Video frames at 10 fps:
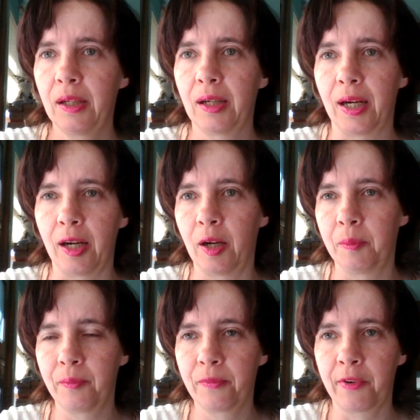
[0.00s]

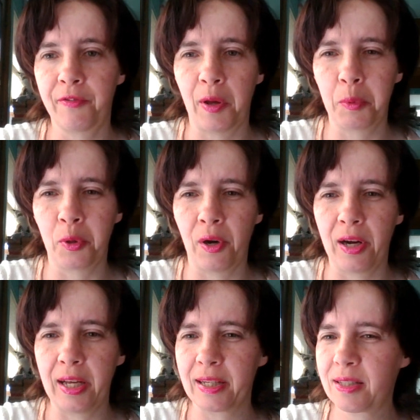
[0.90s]
For
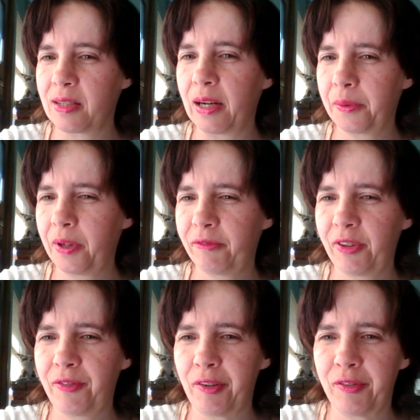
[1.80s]
February, it's not quite
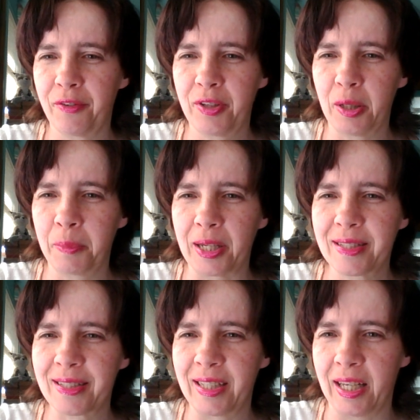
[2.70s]
50-50, but
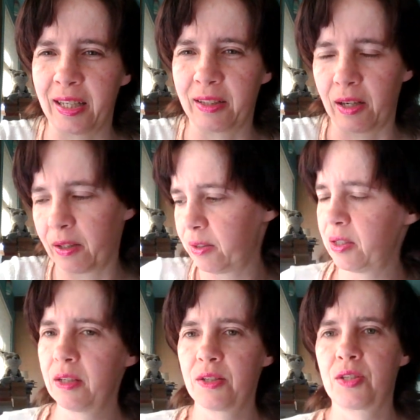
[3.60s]
it's getting there.
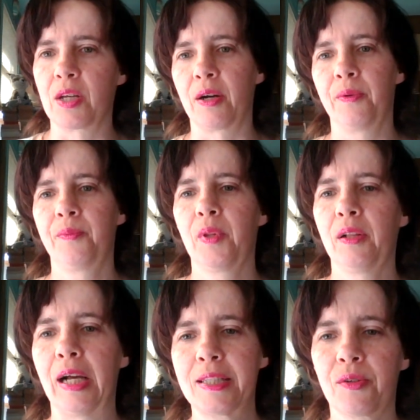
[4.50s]
So,
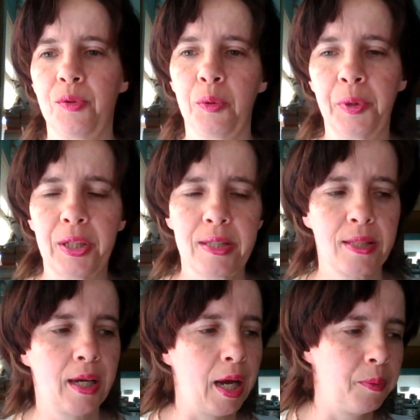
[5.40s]
lots of cool
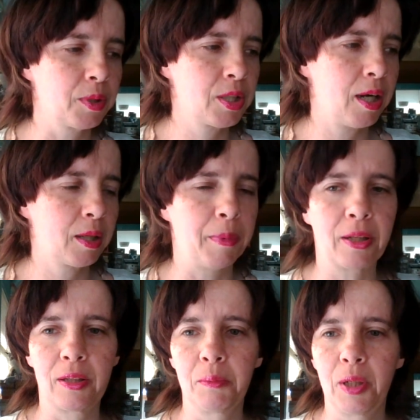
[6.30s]
books. I will talk
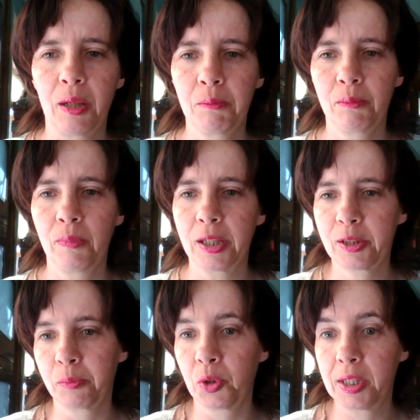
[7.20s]
about them in
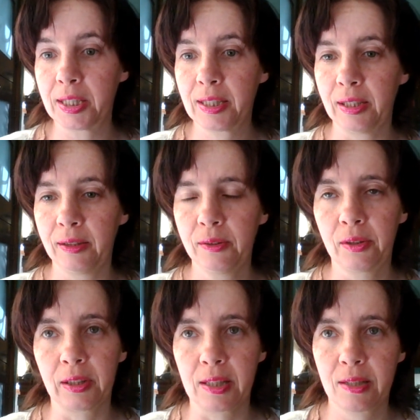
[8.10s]
much more detail,
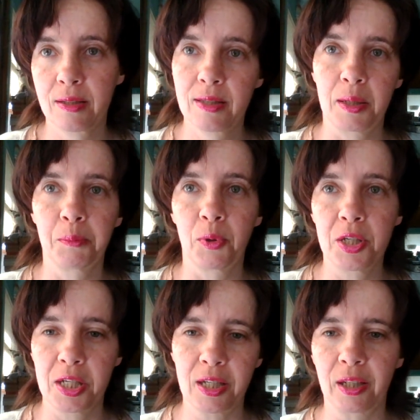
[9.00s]
or at least some more
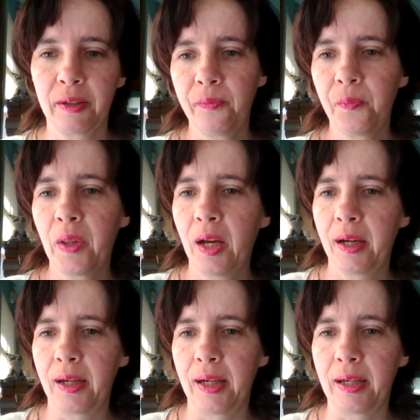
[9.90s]
detail,
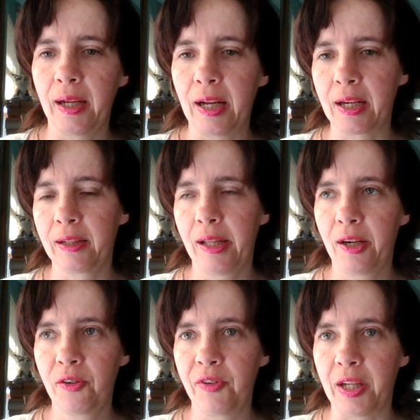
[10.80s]
in a
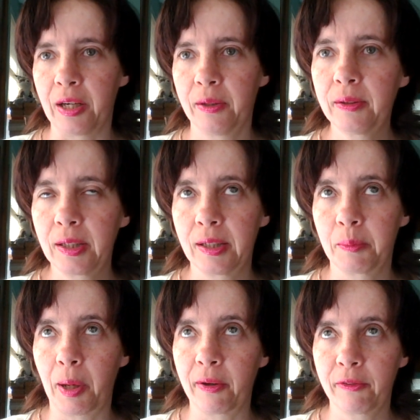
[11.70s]
later video in
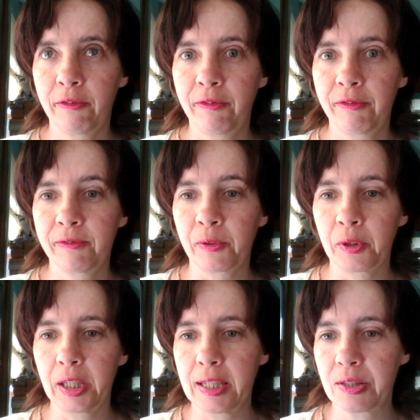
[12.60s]
about
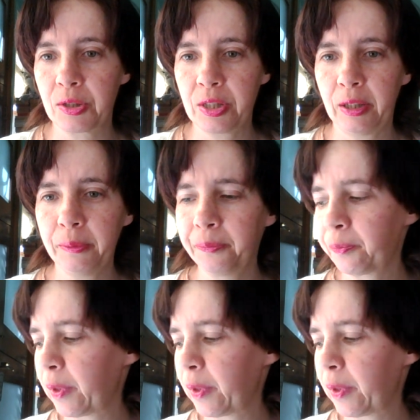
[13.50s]
4 days or so.